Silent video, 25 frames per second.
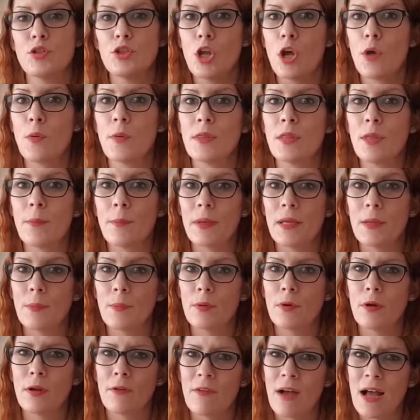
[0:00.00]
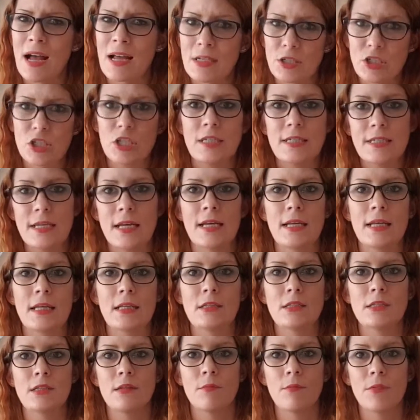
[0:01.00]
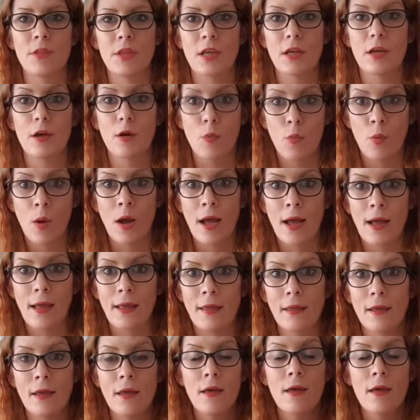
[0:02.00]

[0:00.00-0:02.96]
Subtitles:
knowing that people have actually taken something away